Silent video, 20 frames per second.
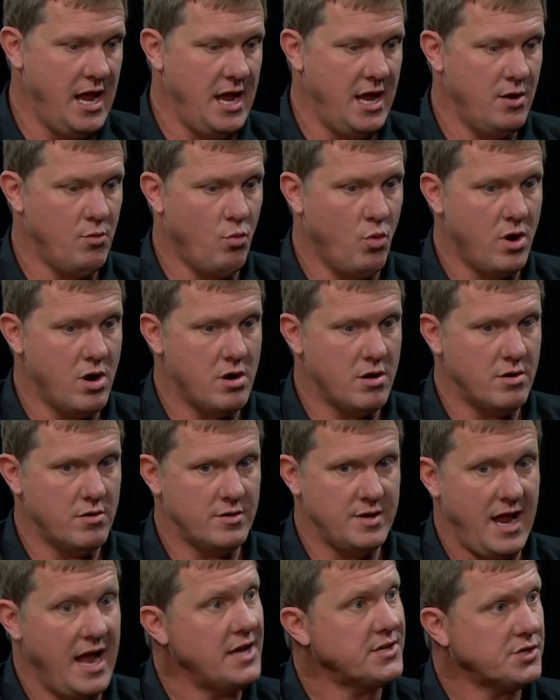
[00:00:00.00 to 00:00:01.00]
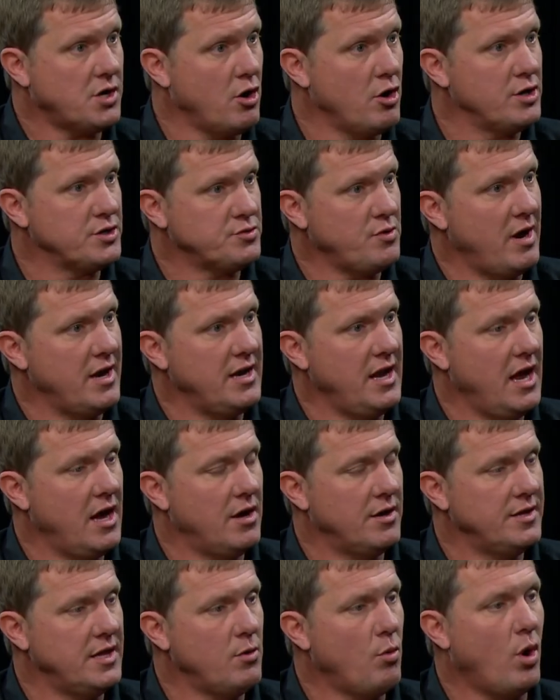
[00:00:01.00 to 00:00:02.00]
and where NASCAR is right
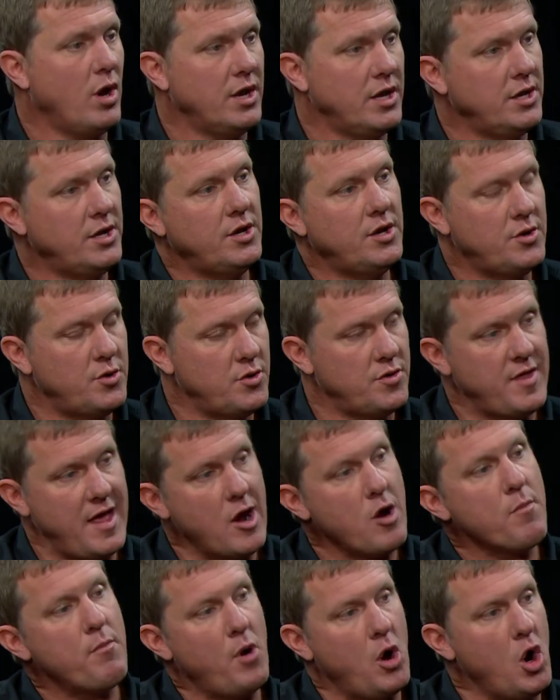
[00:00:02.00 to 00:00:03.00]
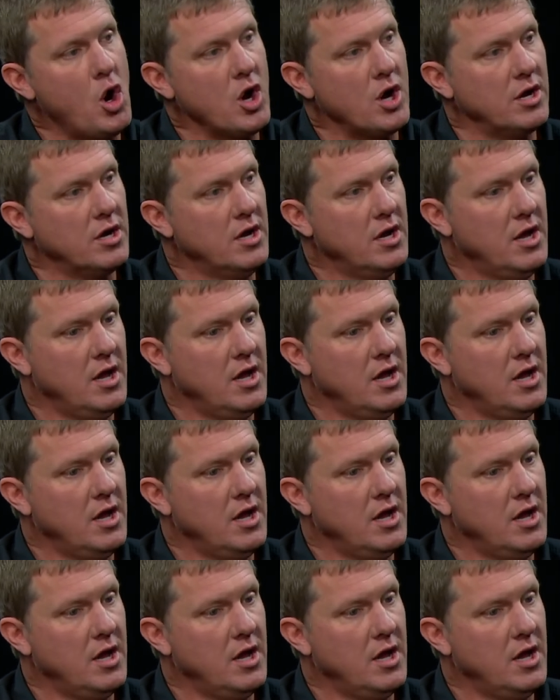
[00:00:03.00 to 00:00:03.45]
now, and they wanted to do their part.